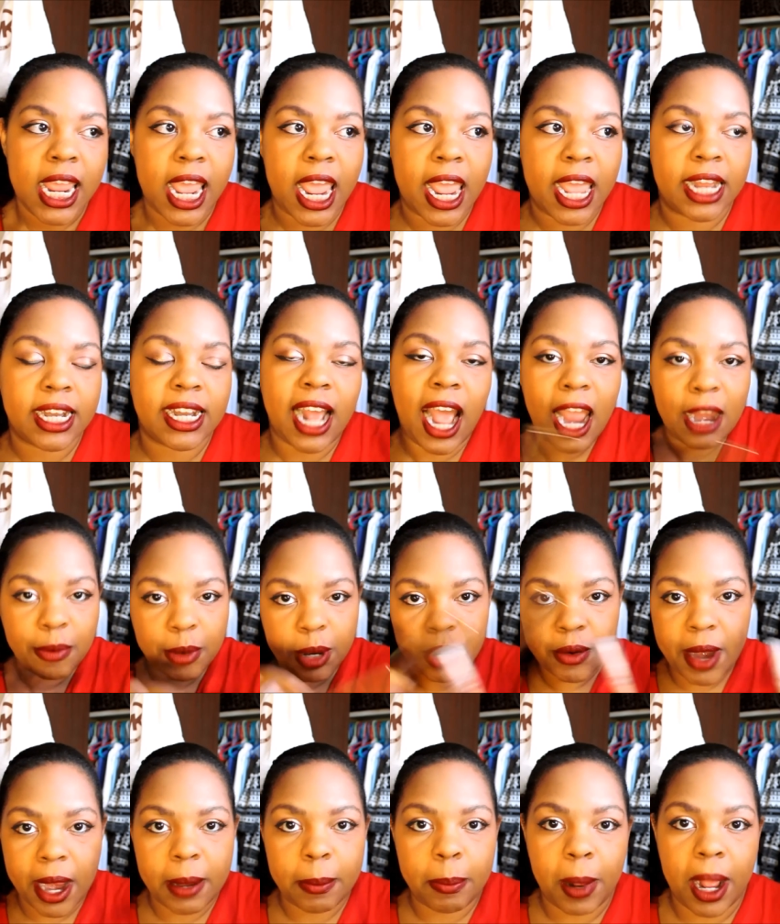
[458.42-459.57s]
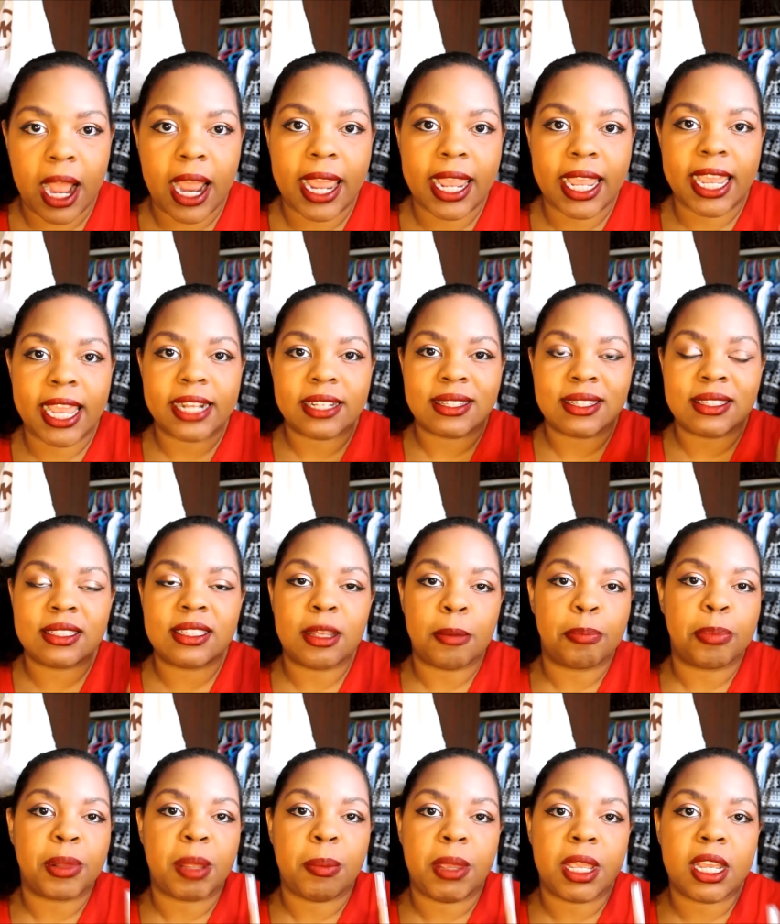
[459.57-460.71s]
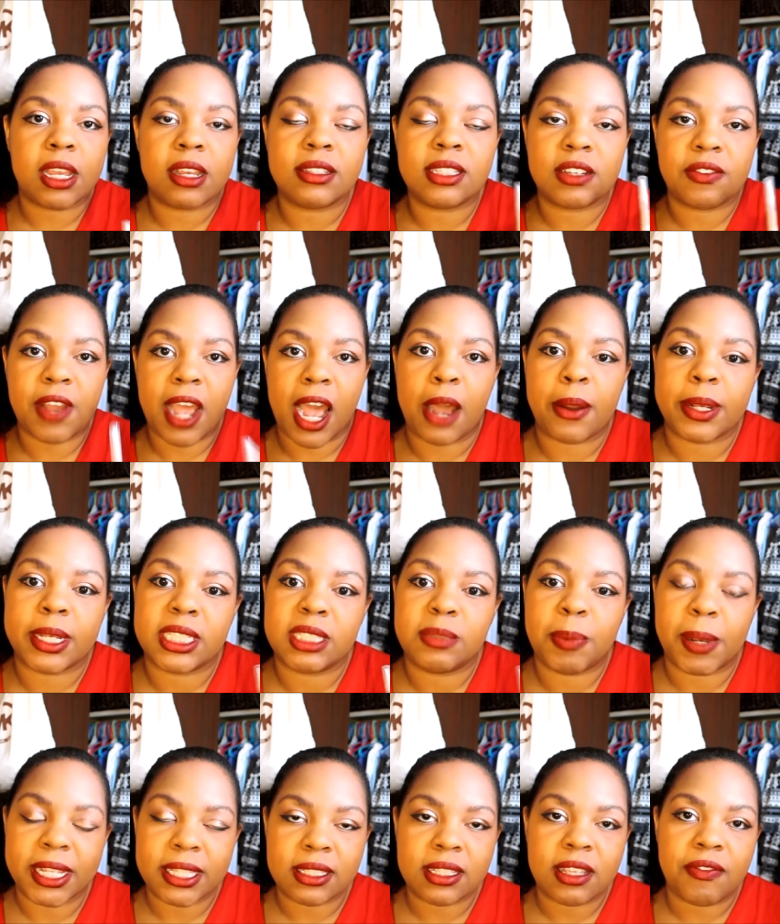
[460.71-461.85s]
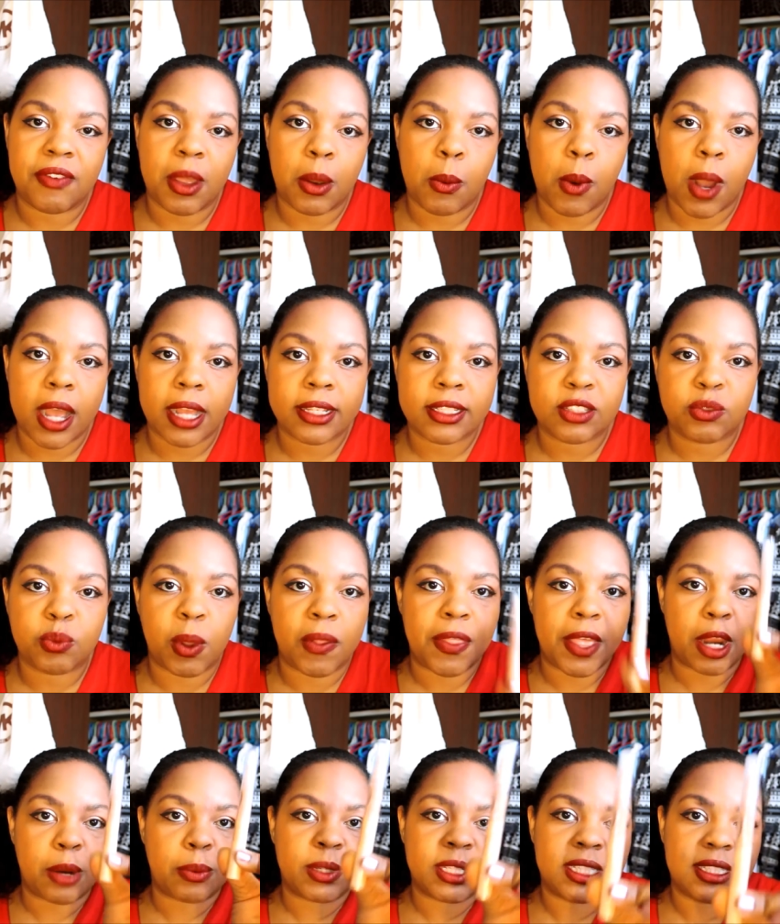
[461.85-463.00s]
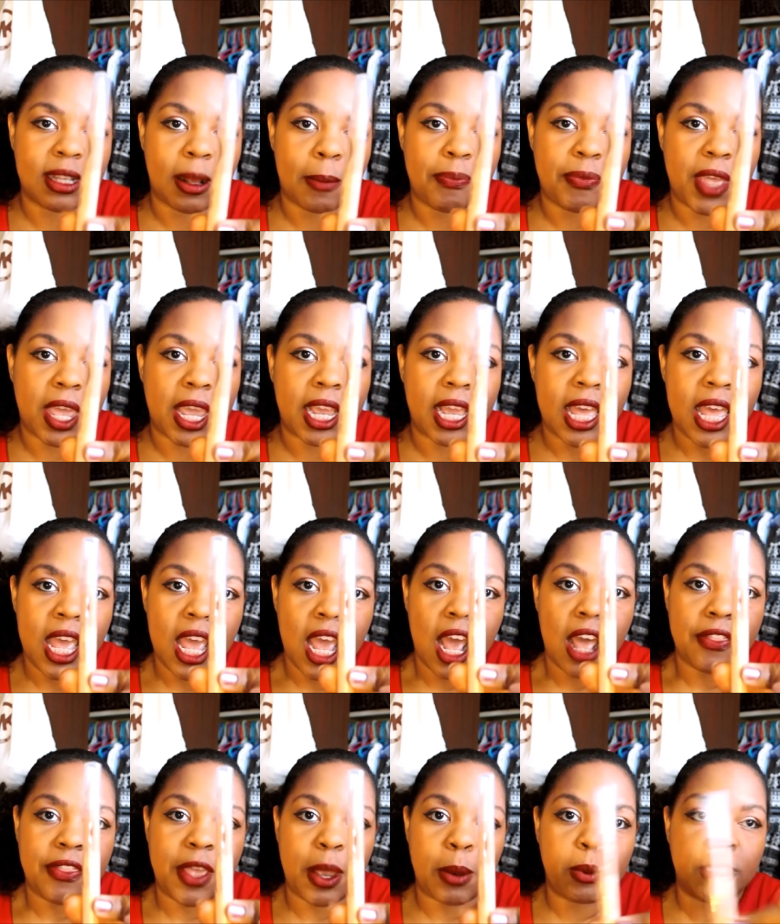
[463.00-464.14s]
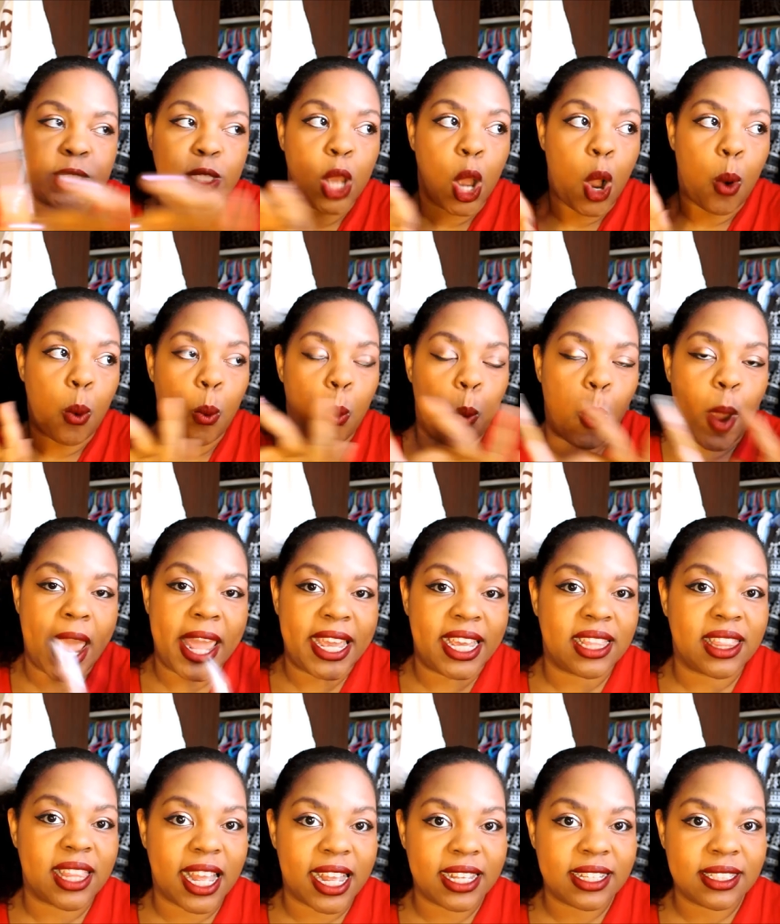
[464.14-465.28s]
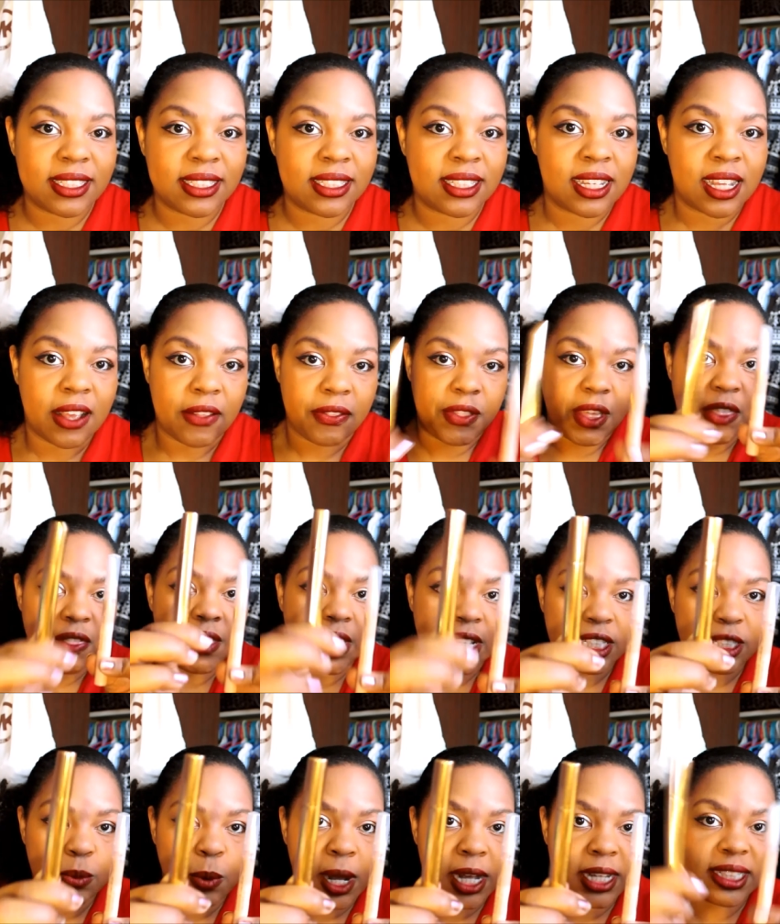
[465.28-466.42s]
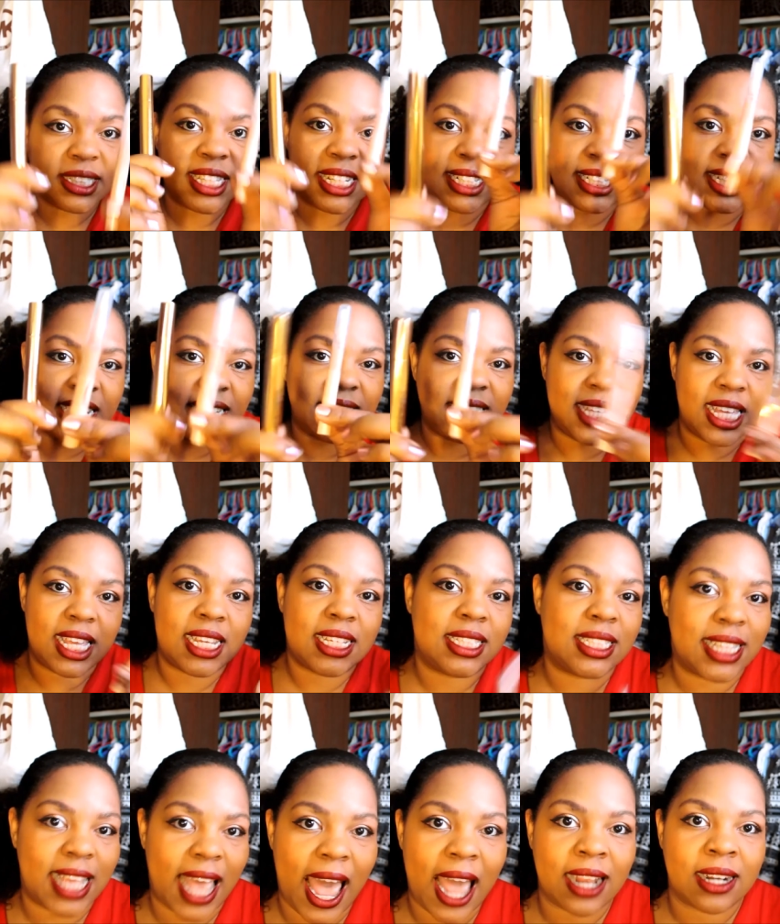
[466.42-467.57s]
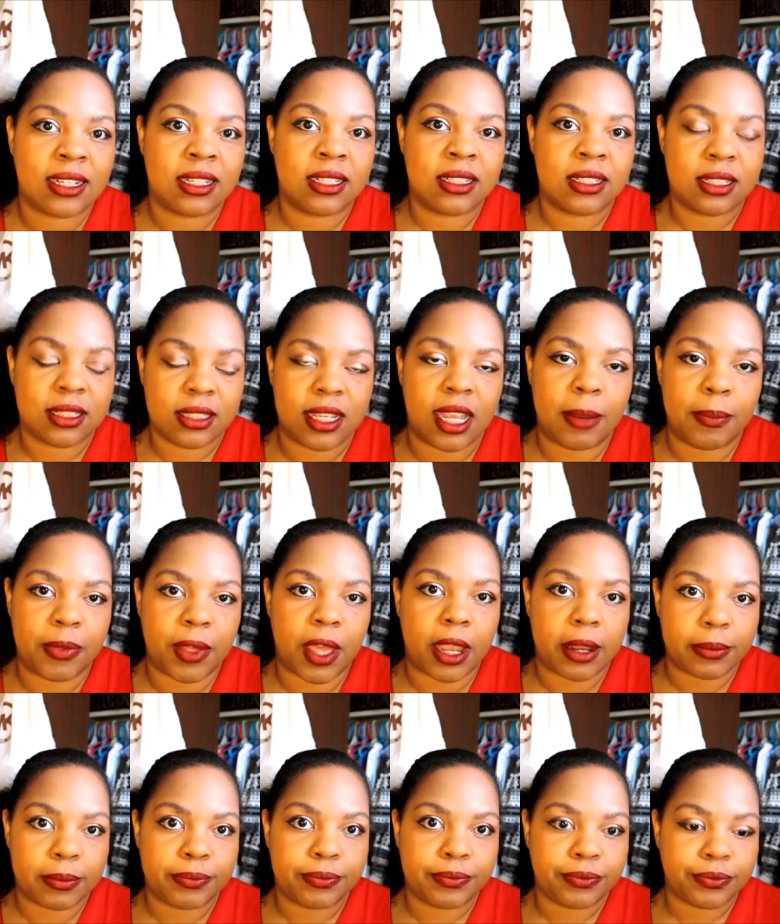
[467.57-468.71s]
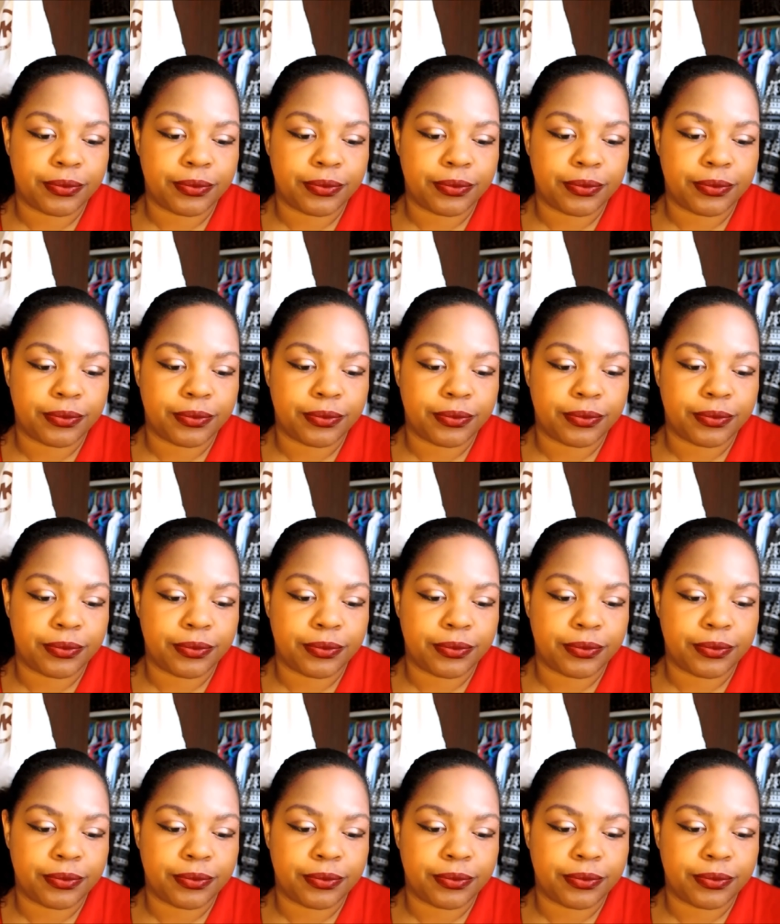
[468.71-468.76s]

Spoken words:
And I regret buying it simply because of how expensive it was when there was something that was way less than this was that does the exact same thing.